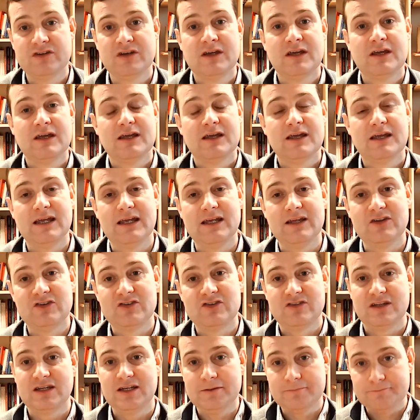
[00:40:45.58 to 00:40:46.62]
is the
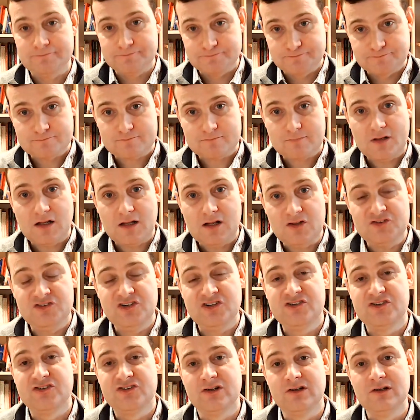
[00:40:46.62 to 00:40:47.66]

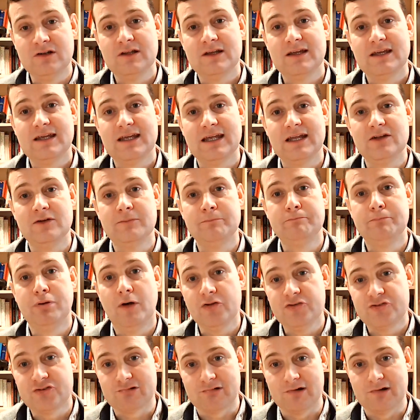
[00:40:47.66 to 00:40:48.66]
citadel in Bosra. Now,